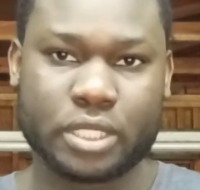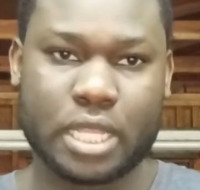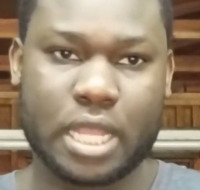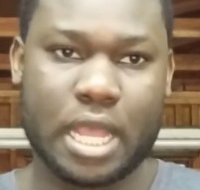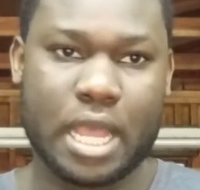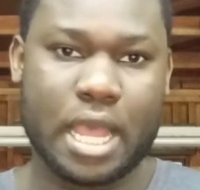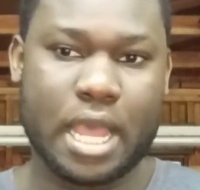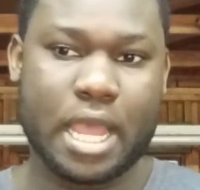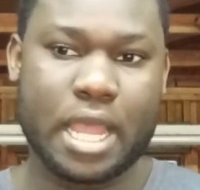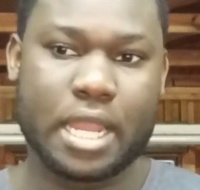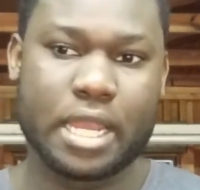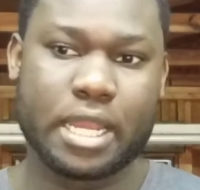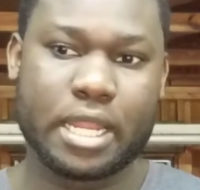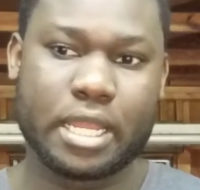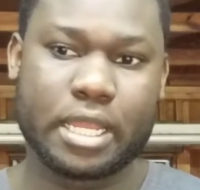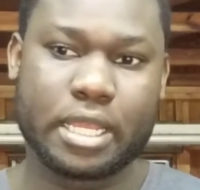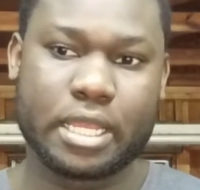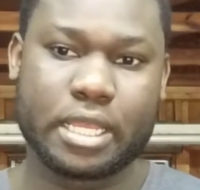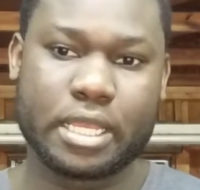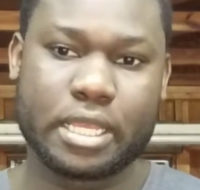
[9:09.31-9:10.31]

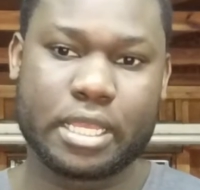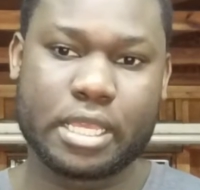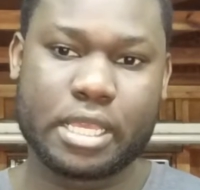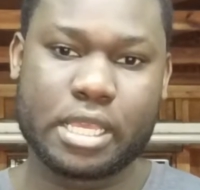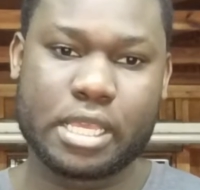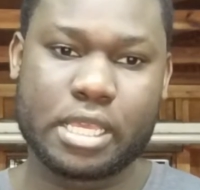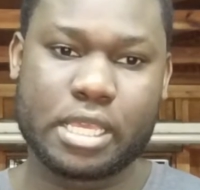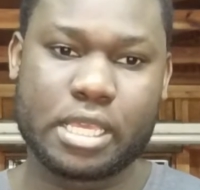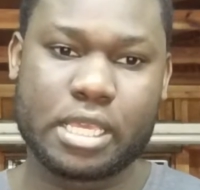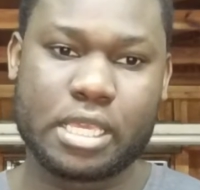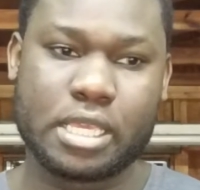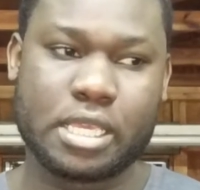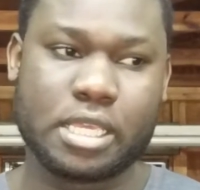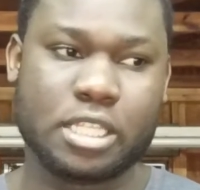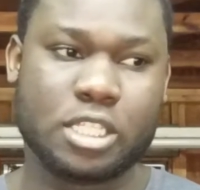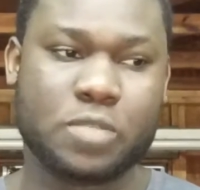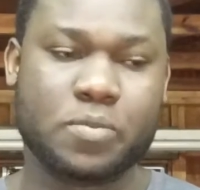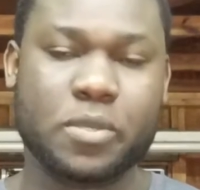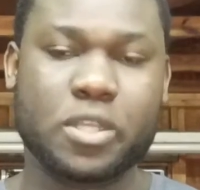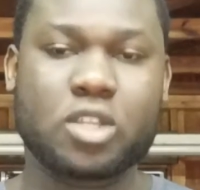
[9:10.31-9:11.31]
And
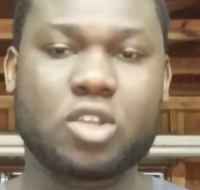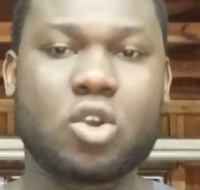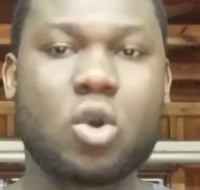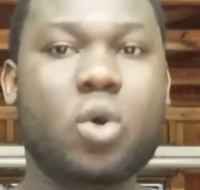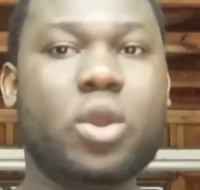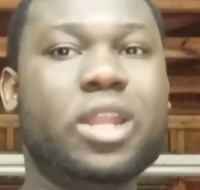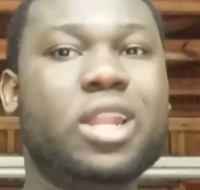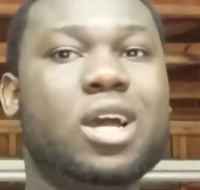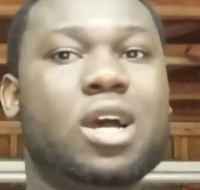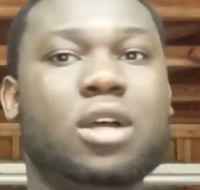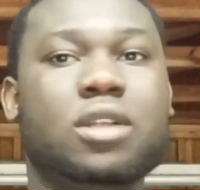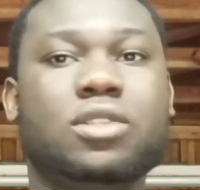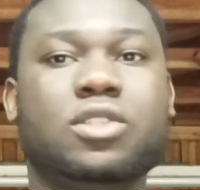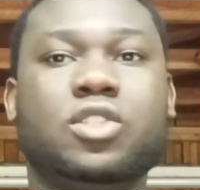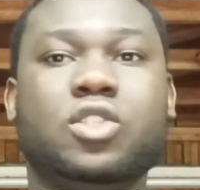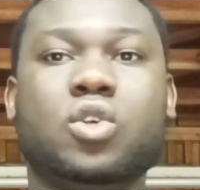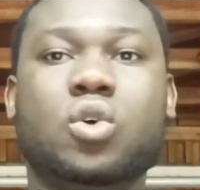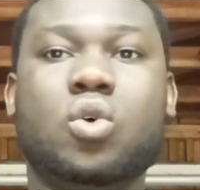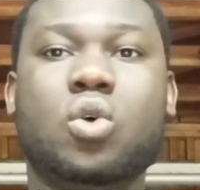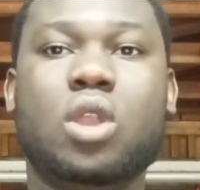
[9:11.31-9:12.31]
it's been going on
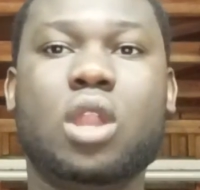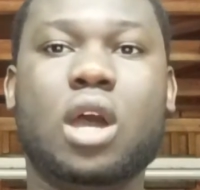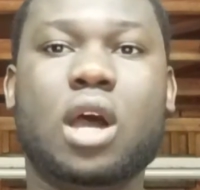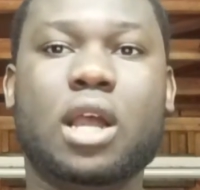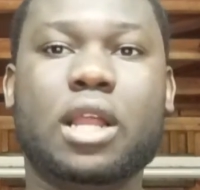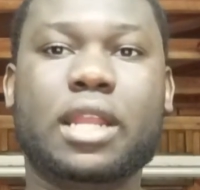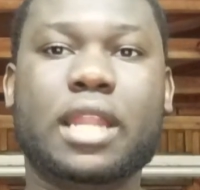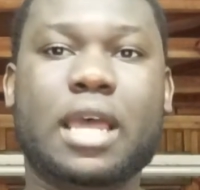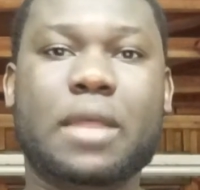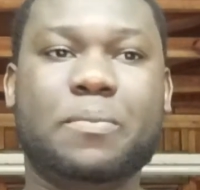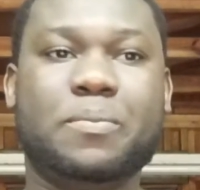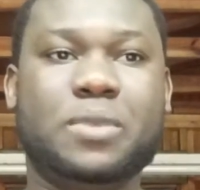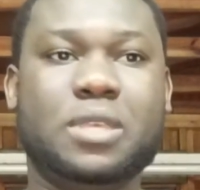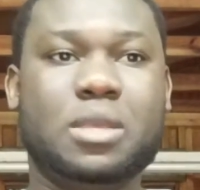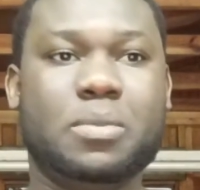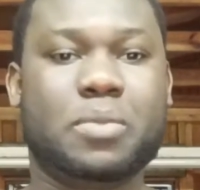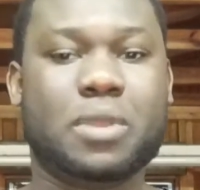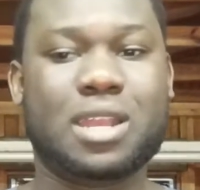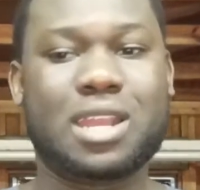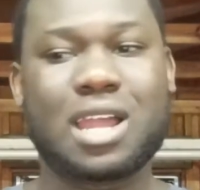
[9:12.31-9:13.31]
so long that
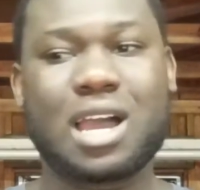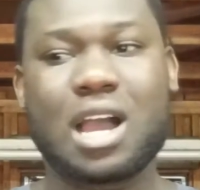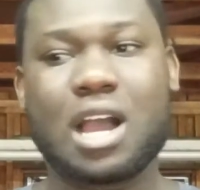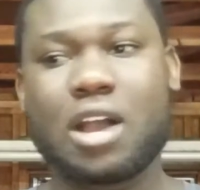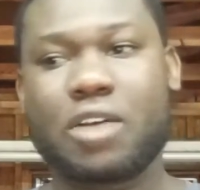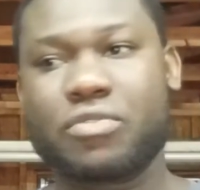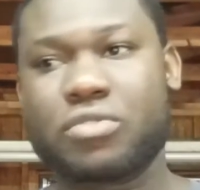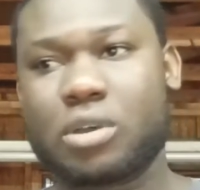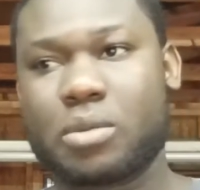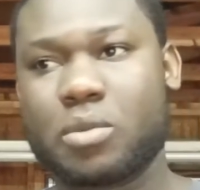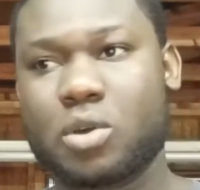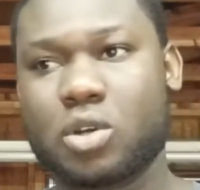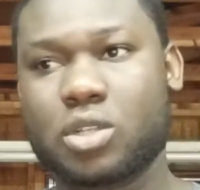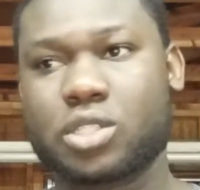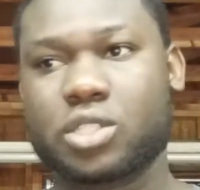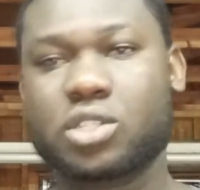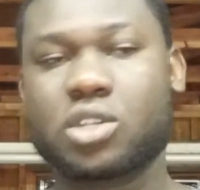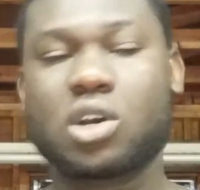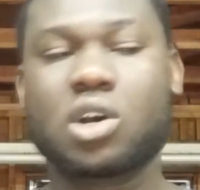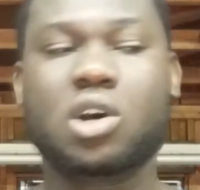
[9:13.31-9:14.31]
people laugh about
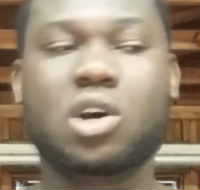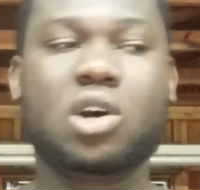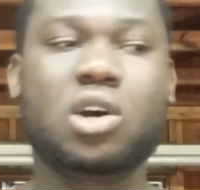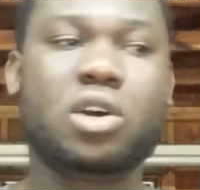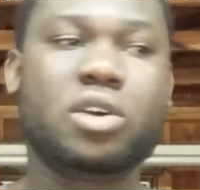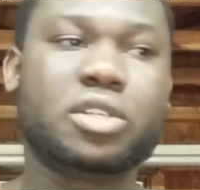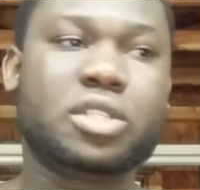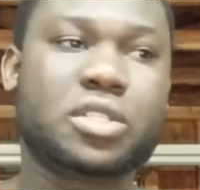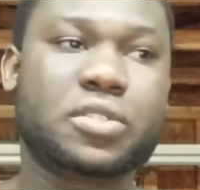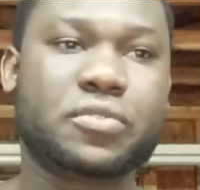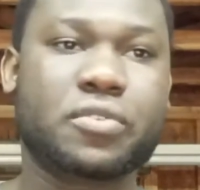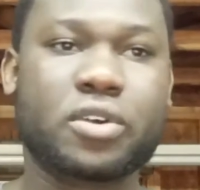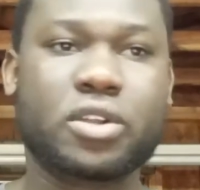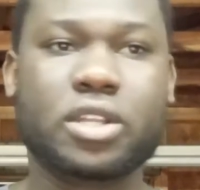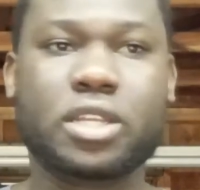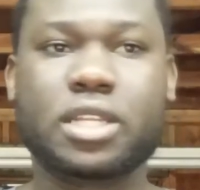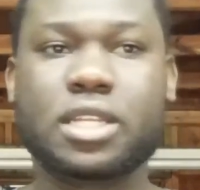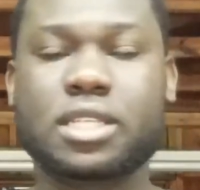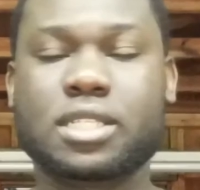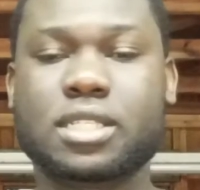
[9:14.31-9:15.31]
it. Oh, it's
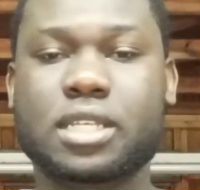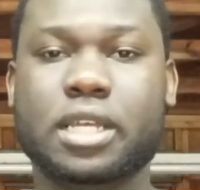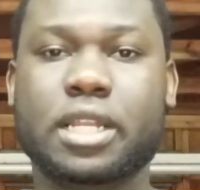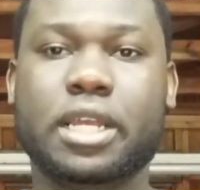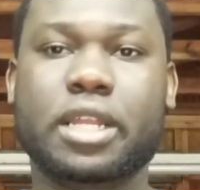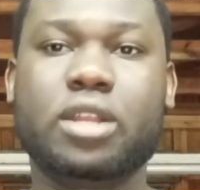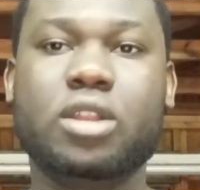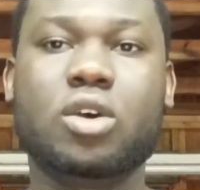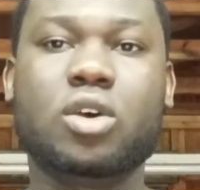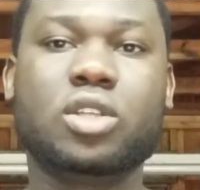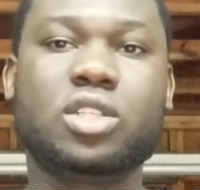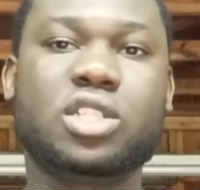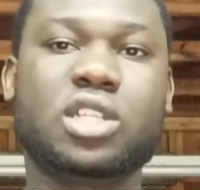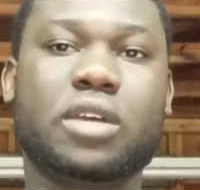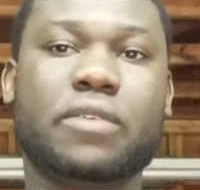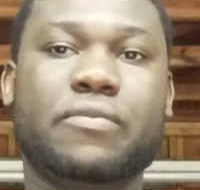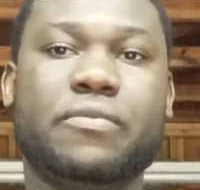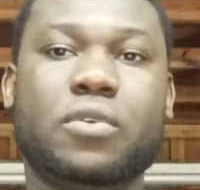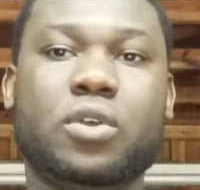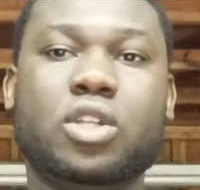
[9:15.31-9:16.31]
funny, this and that. No, it's
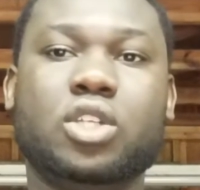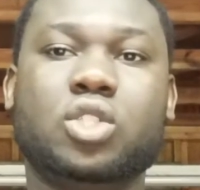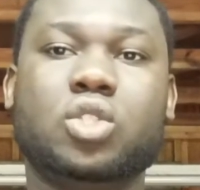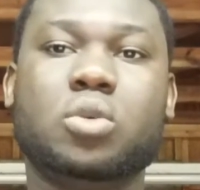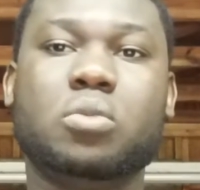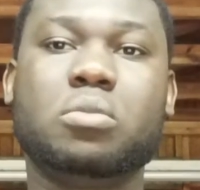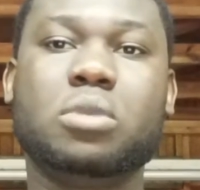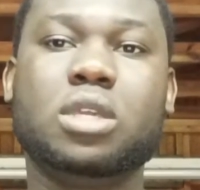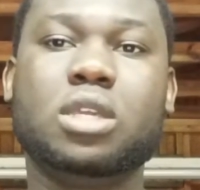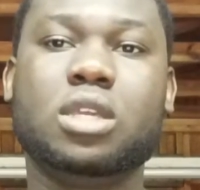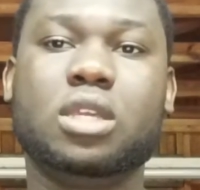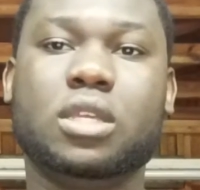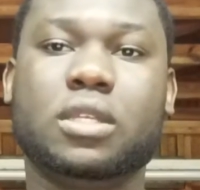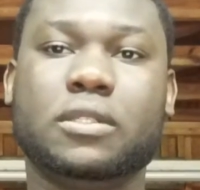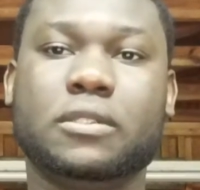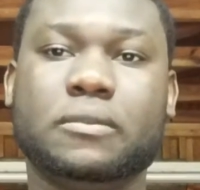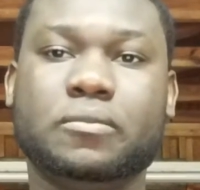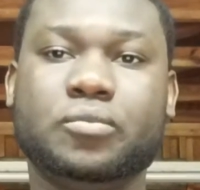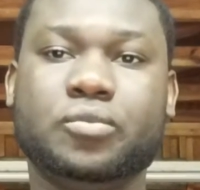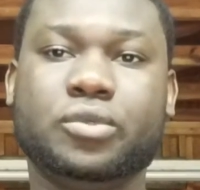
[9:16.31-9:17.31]
not funny to
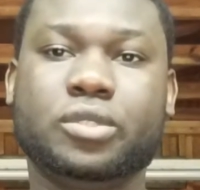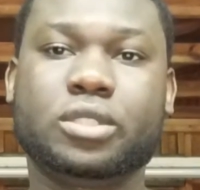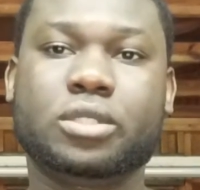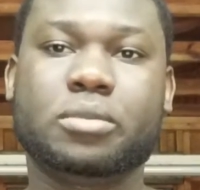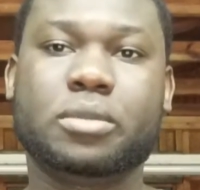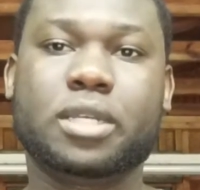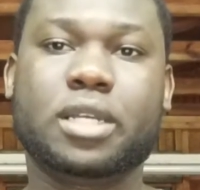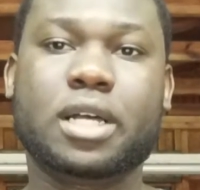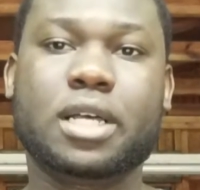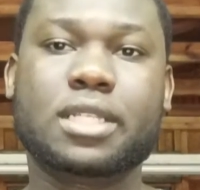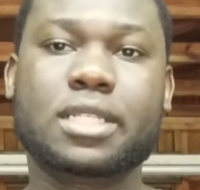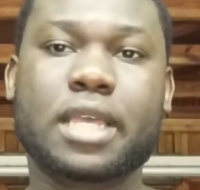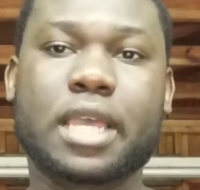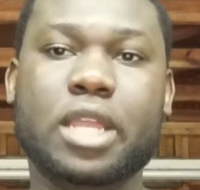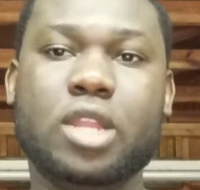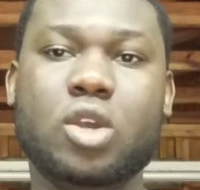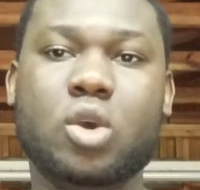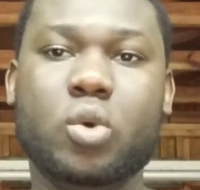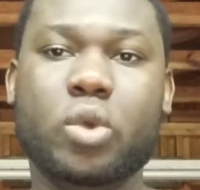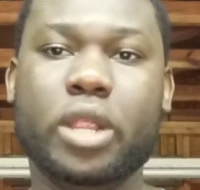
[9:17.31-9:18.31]
me because
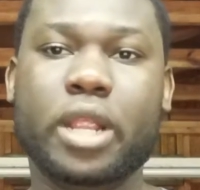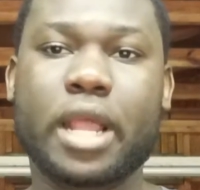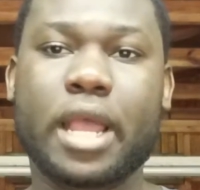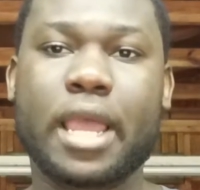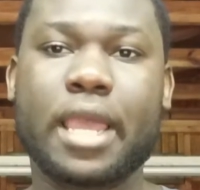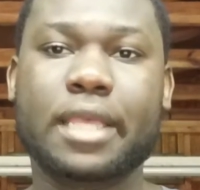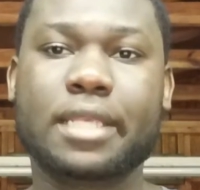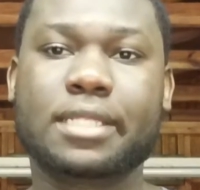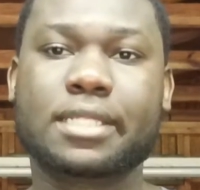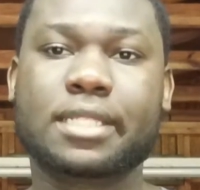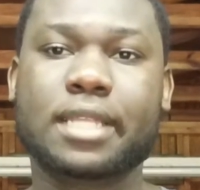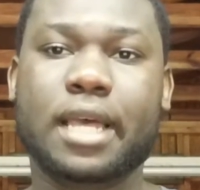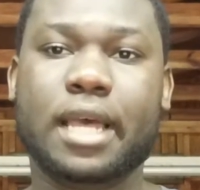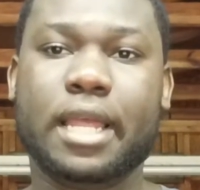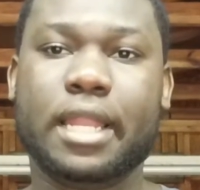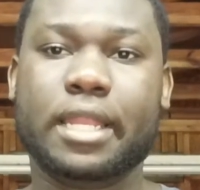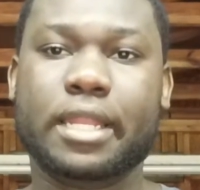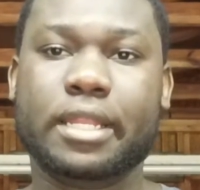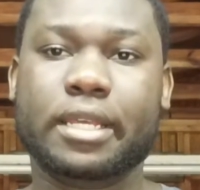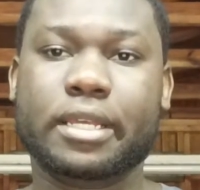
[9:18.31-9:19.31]
I know where I
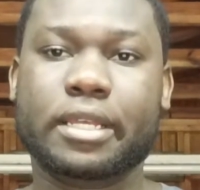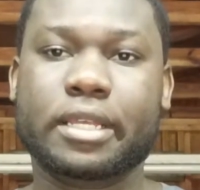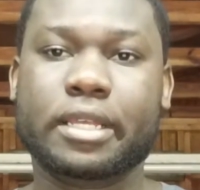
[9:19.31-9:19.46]
stand.